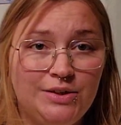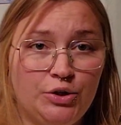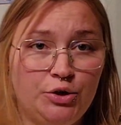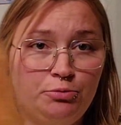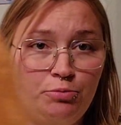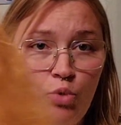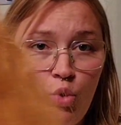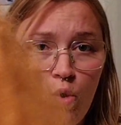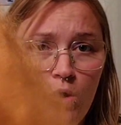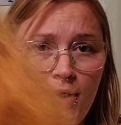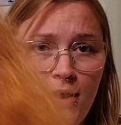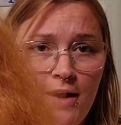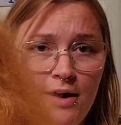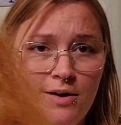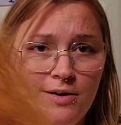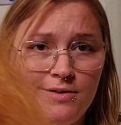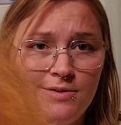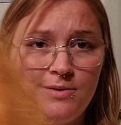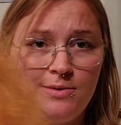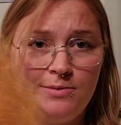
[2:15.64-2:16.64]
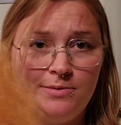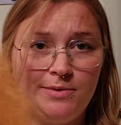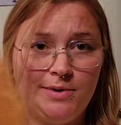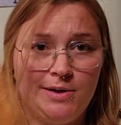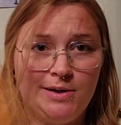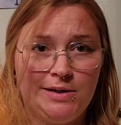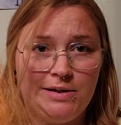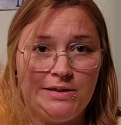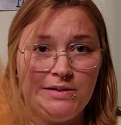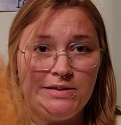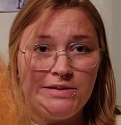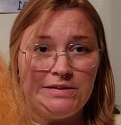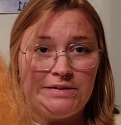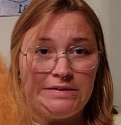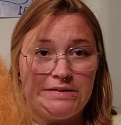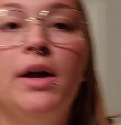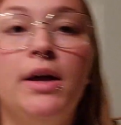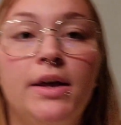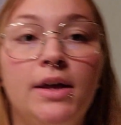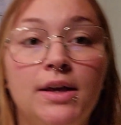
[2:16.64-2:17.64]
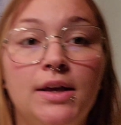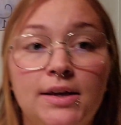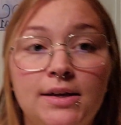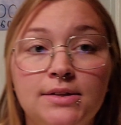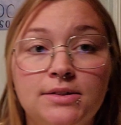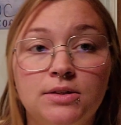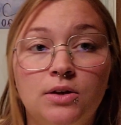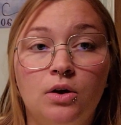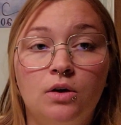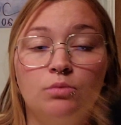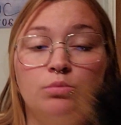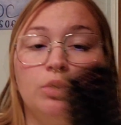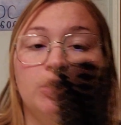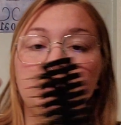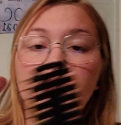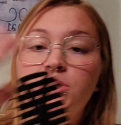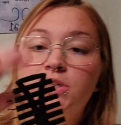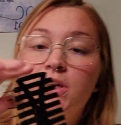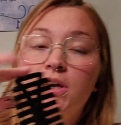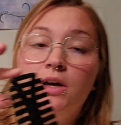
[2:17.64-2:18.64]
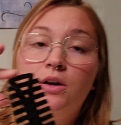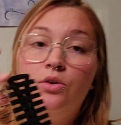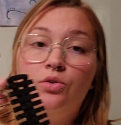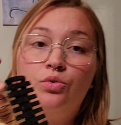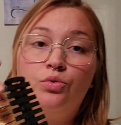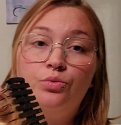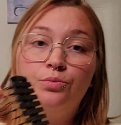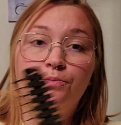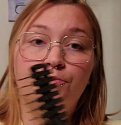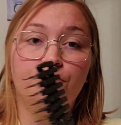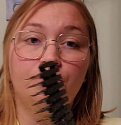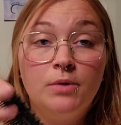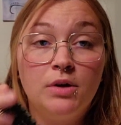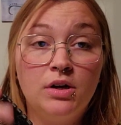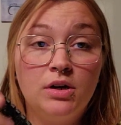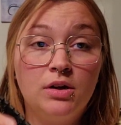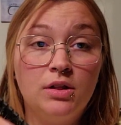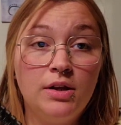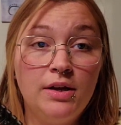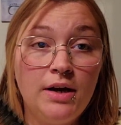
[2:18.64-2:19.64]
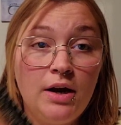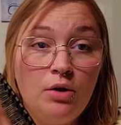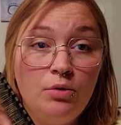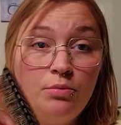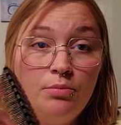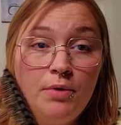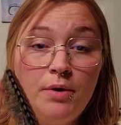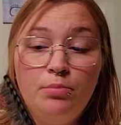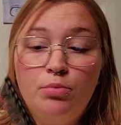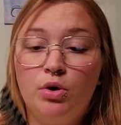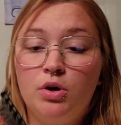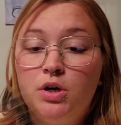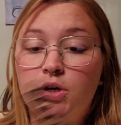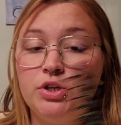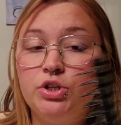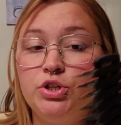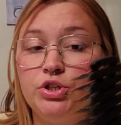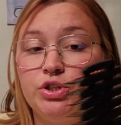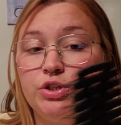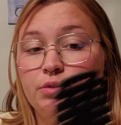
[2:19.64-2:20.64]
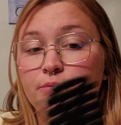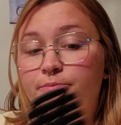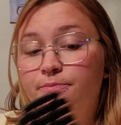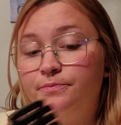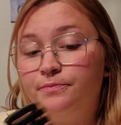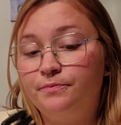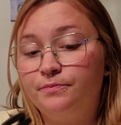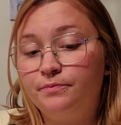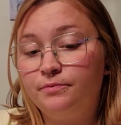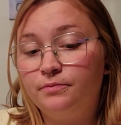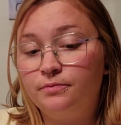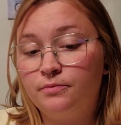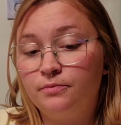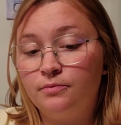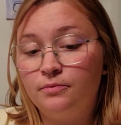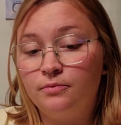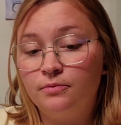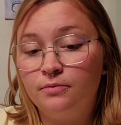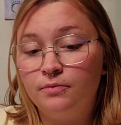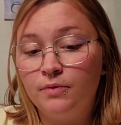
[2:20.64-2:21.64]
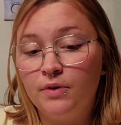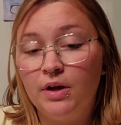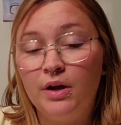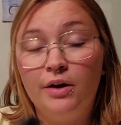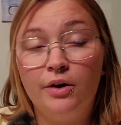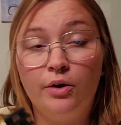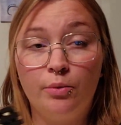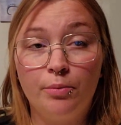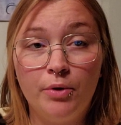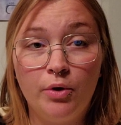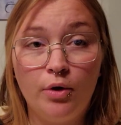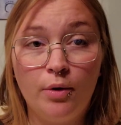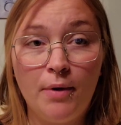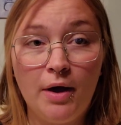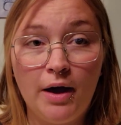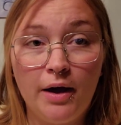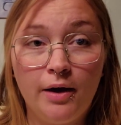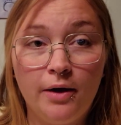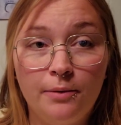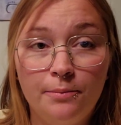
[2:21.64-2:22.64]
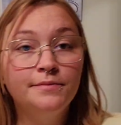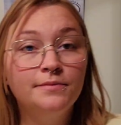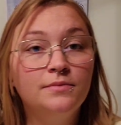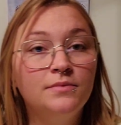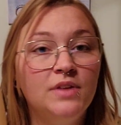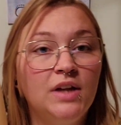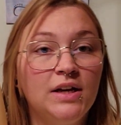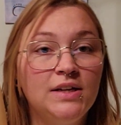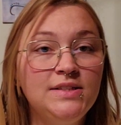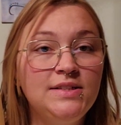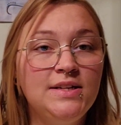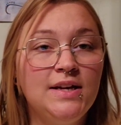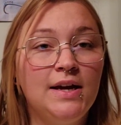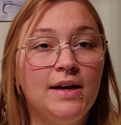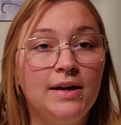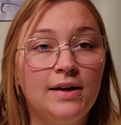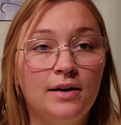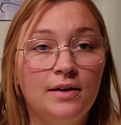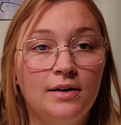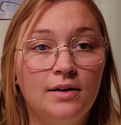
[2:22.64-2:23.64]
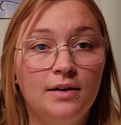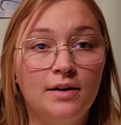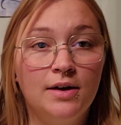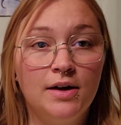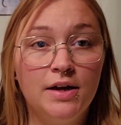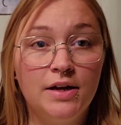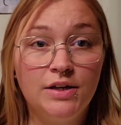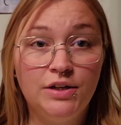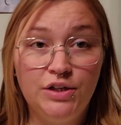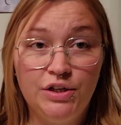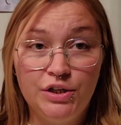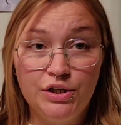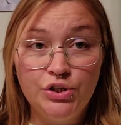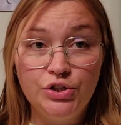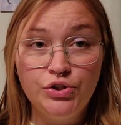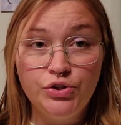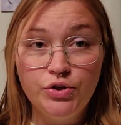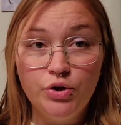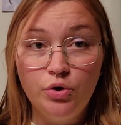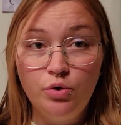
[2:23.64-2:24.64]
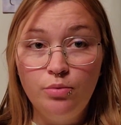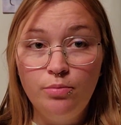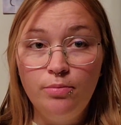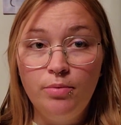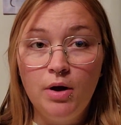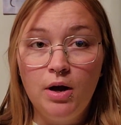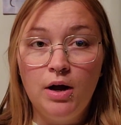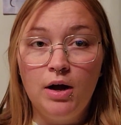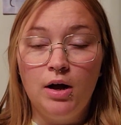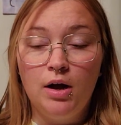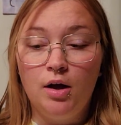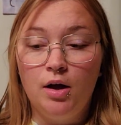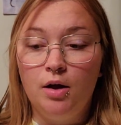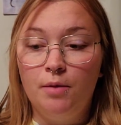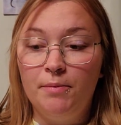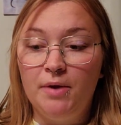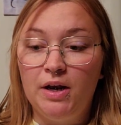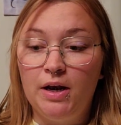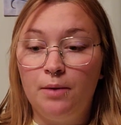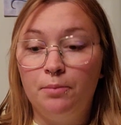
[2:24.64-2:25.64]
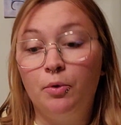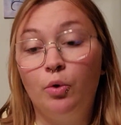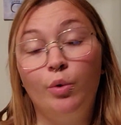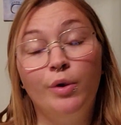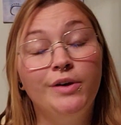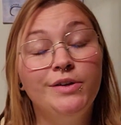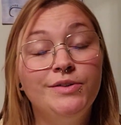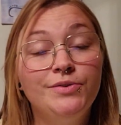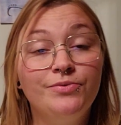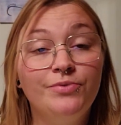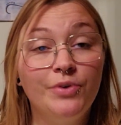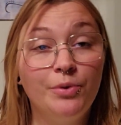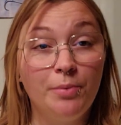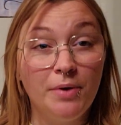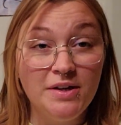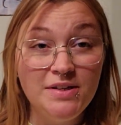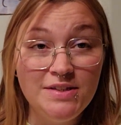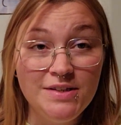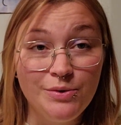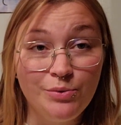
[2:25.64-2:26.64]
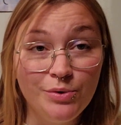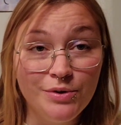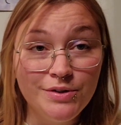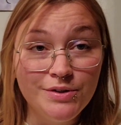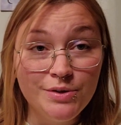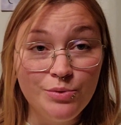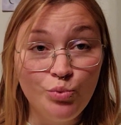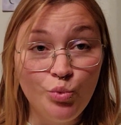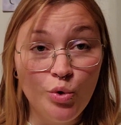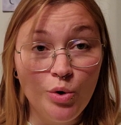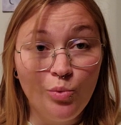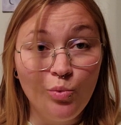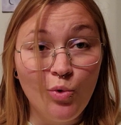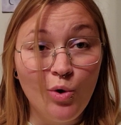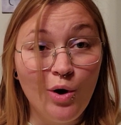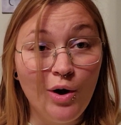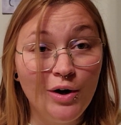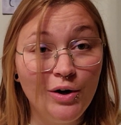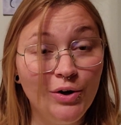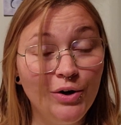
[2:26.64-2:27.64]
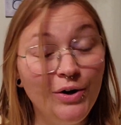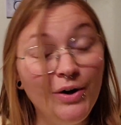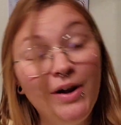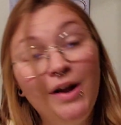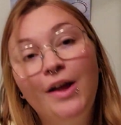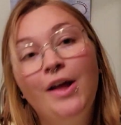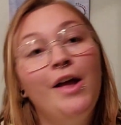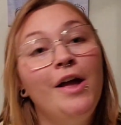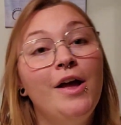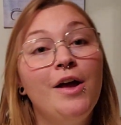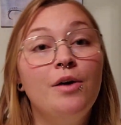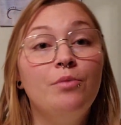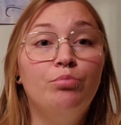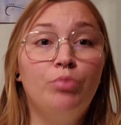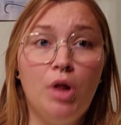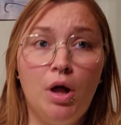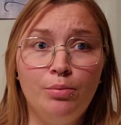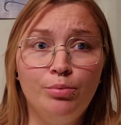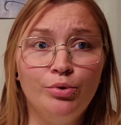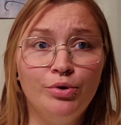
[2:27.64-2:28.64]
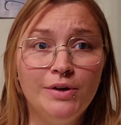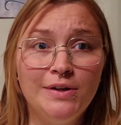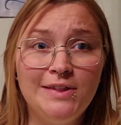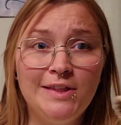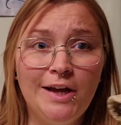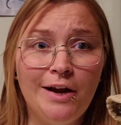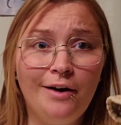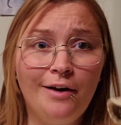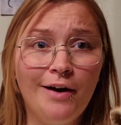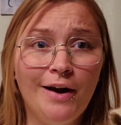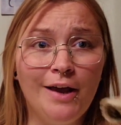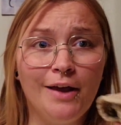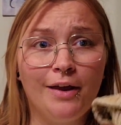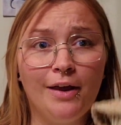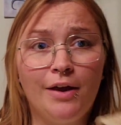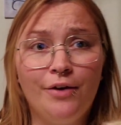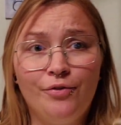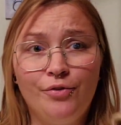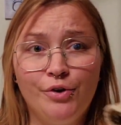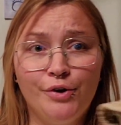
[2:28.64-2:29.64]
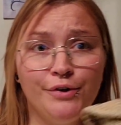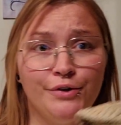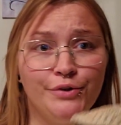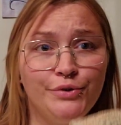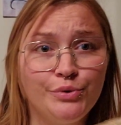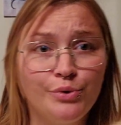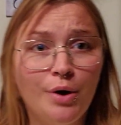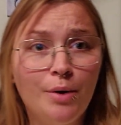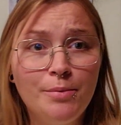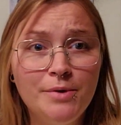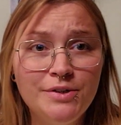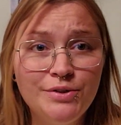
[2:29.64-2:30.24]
her poor hair so far. But it is all brushed out. I'm gonna clean out my brush. I'll be right back. Next, I got dish soap, um, and I'm going to fill my sink with some warm water, plop her in there, and give her a scrub a